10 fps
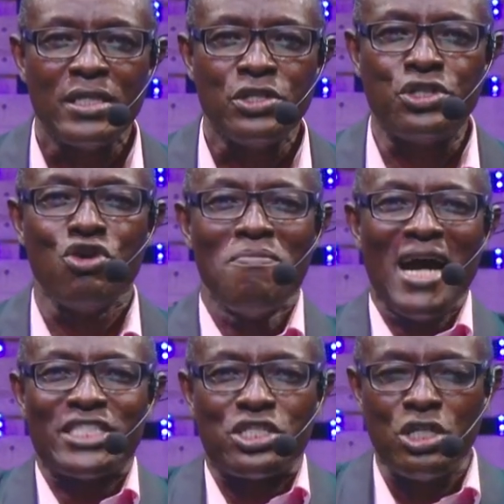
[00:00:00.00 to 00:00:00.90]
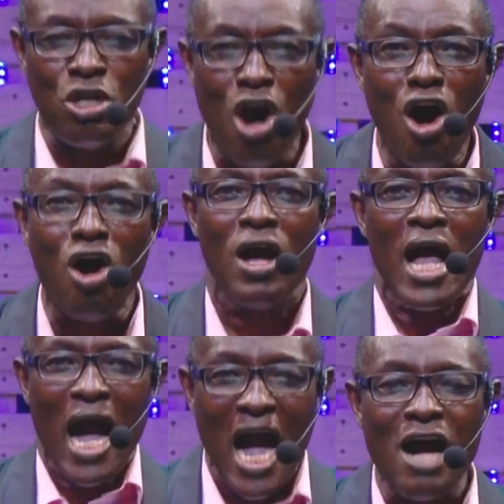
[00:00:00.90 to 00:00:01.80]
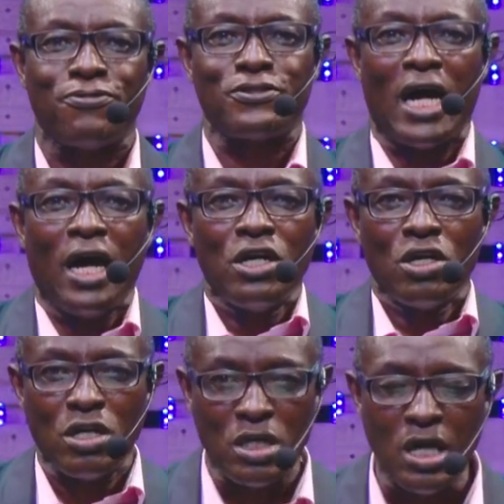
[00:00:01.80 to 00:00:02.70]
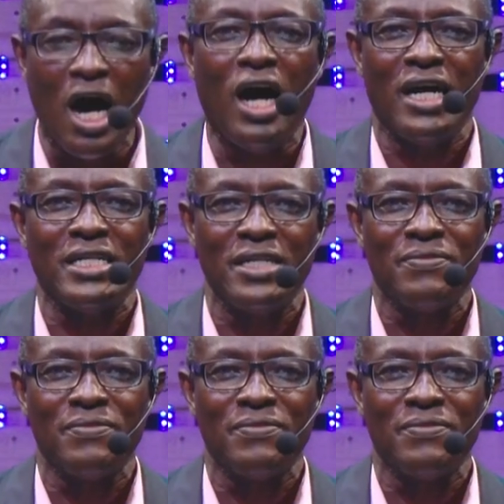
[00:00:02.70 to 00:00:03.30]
You must go after God.